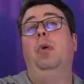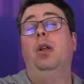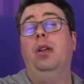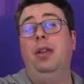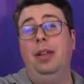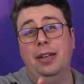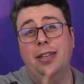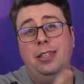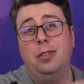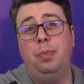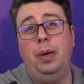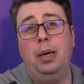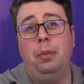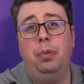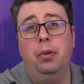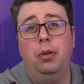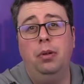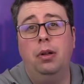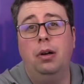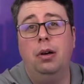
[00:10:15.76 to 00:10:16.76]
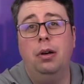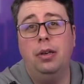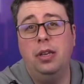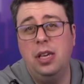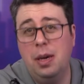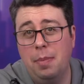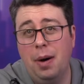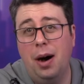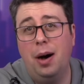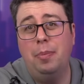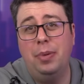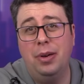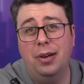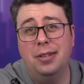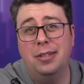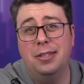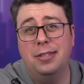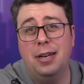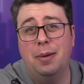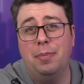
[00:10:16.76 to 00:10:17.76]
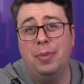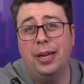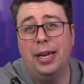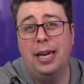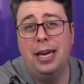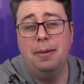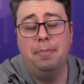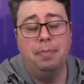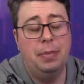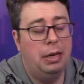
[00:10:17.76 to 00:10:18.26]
Linux people, you might be onto something here.